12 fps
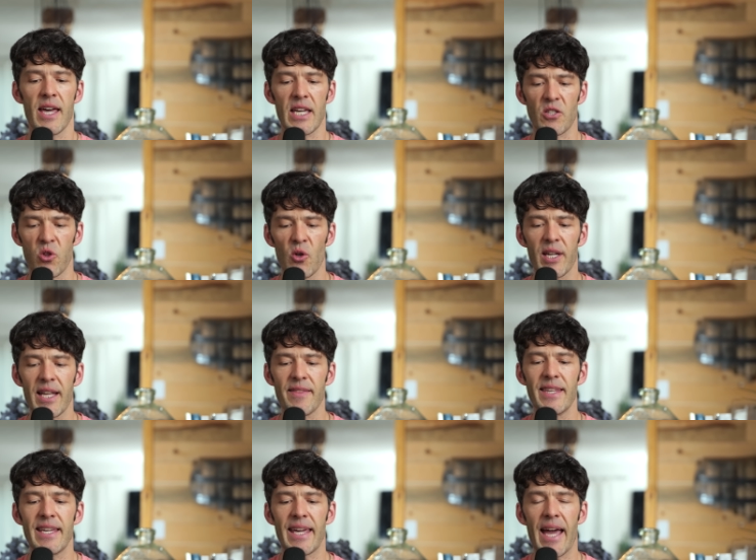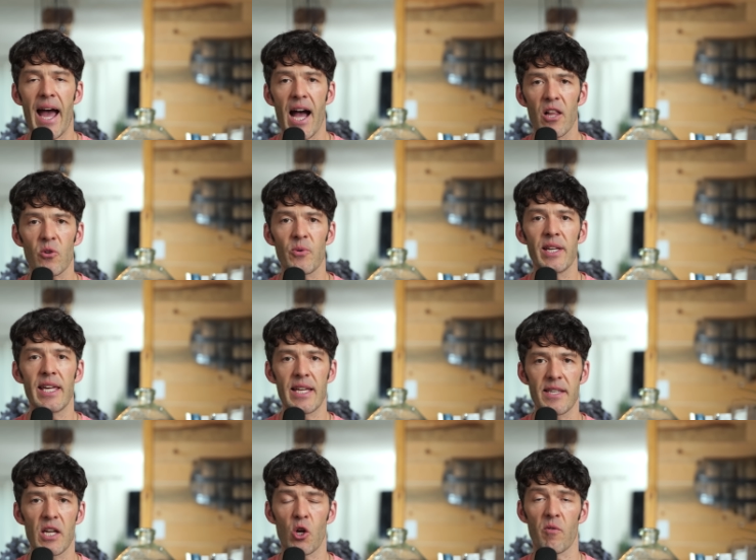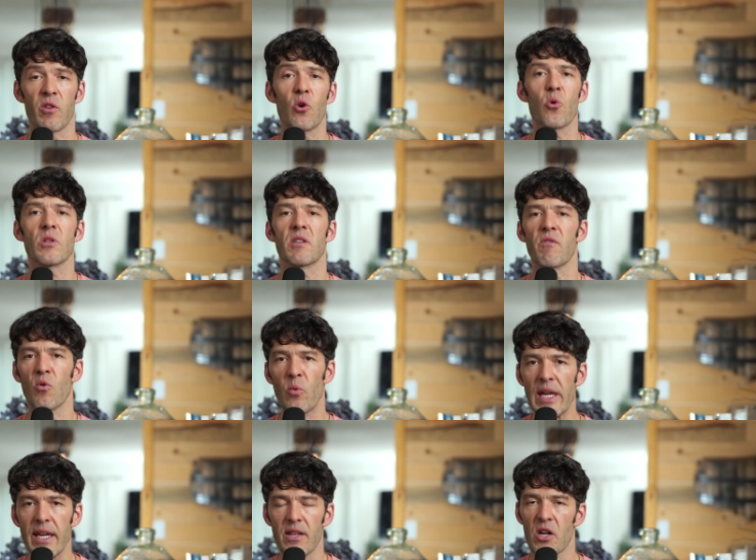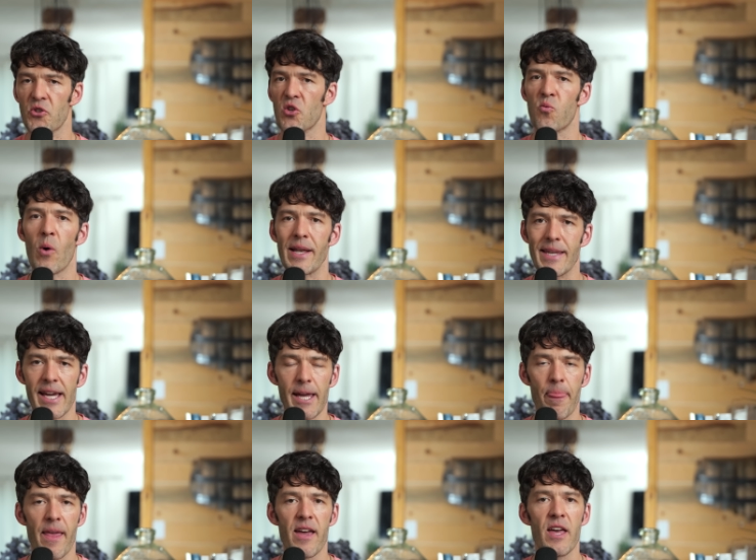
is looking at the calorie intake over the course of a week, not just one day.